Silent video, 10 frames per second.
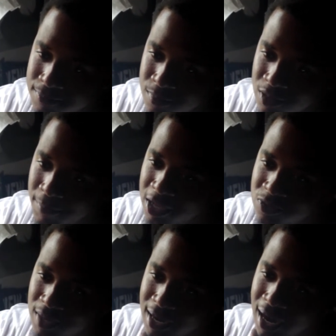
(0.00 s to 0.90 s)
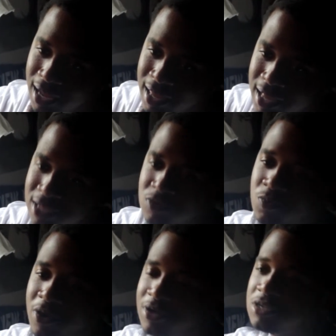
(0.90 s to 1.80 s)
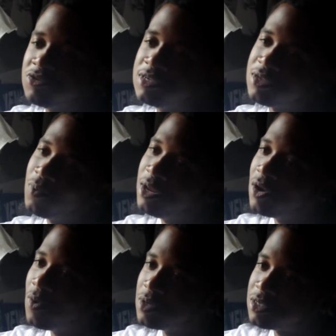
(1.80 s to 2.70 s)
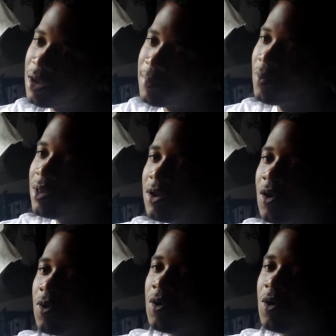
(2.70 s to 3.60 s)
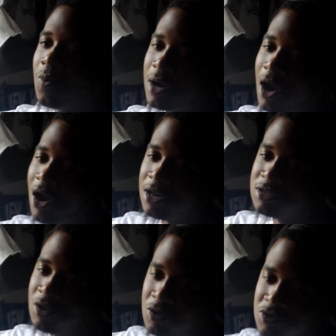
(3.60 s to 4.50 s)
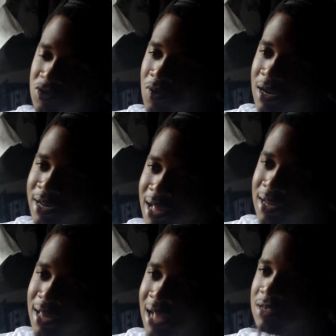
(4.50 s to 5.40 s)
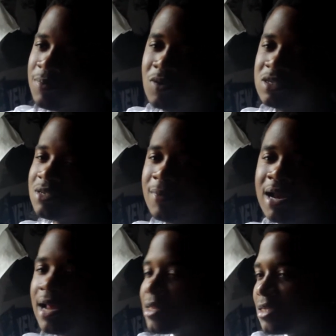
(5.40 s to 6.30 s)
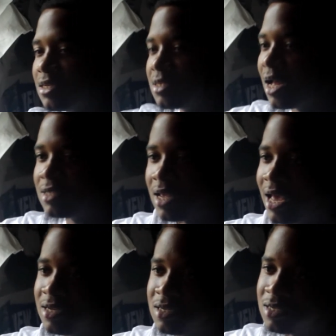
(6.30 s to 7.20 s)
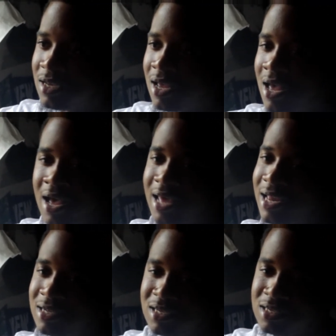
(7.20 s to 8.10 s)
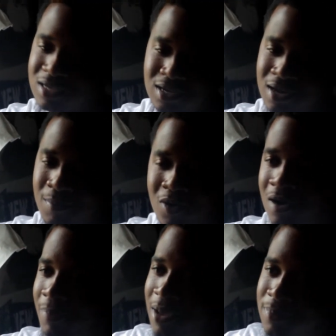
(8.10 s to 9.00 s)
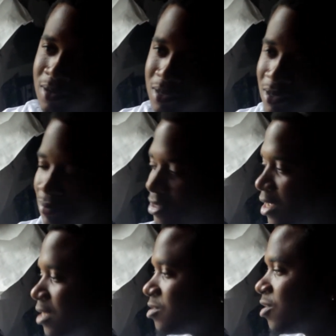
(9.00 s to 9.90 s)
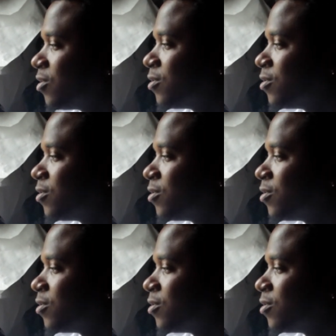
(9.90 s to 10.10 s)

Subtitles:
the best way that I can, because we're in the streets and we know what's up and we know what an artist goes through on a daily, as opposed to somebody that actually signs to an agency and then just a number on the paper. You know what I'm saying? So